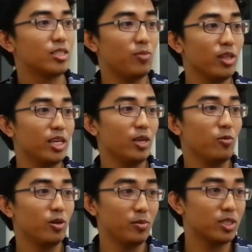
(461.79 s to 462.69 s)
Smonny
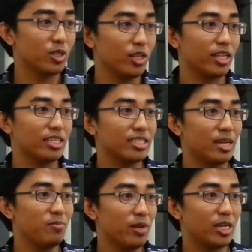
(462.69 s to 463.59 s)
will be sold in the
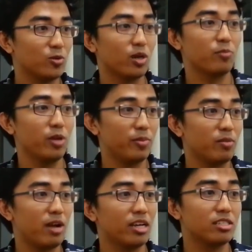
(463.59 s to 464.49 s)
same place where people
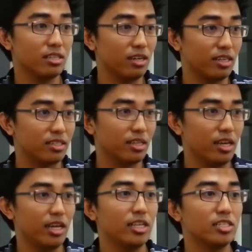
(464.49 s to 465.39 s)
buy cigarettes,
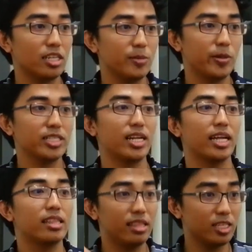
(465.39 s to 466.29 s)
in such places like
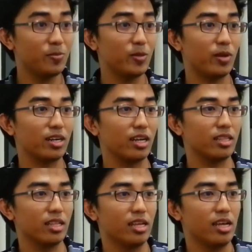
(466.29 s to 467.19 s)
this mini market.
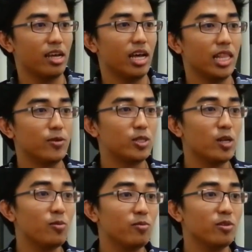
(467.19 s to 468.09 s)
This
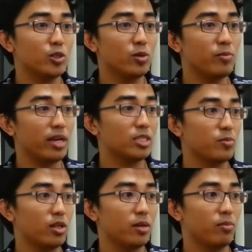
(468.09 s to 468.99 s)
will, this will make
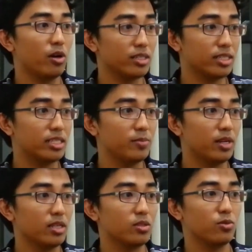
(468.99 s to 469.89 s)
Smonny more accessible
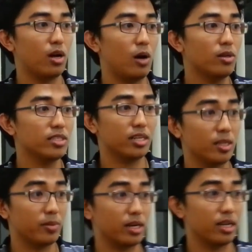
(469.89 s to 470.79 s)
to our
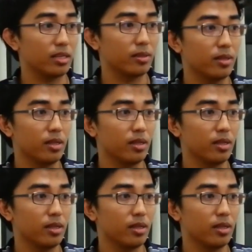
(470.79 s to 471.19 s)
target market.